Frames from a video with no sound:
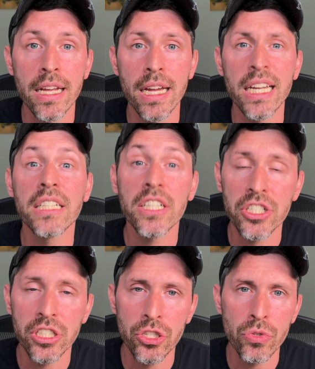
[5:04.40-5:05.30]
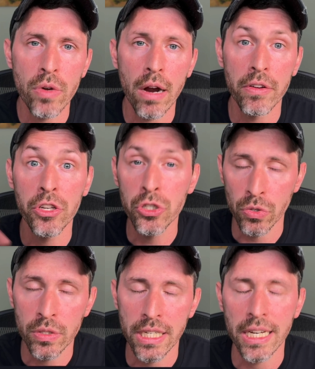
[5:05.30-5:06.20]
in addition to our usual
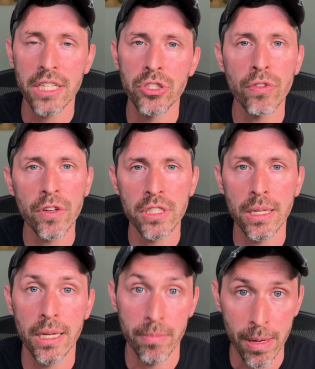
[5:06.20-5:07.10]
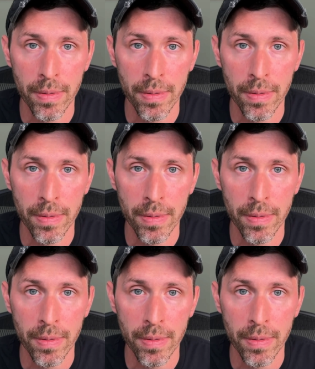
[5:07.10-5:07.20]
DNS servers that it might be